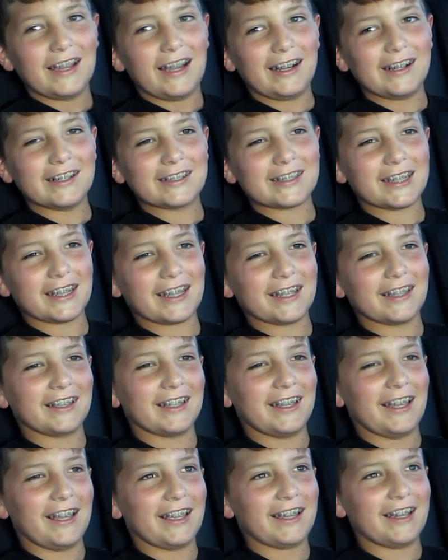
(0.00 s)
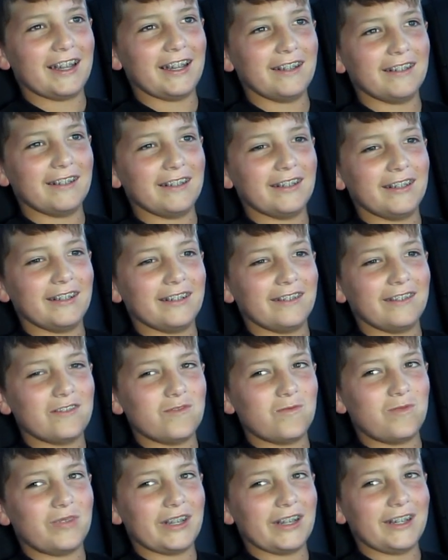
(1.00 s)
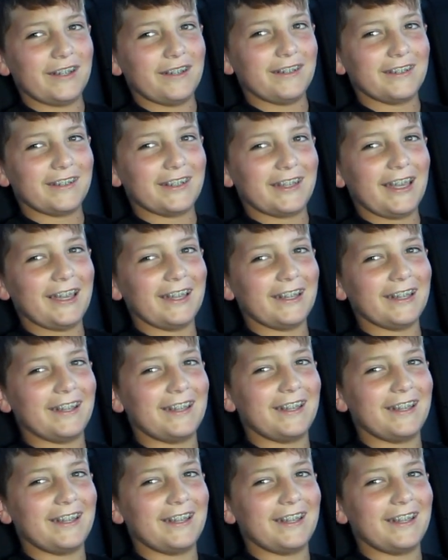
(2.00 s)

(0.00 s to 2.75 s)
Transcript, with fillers: I was thinking like, bro, like,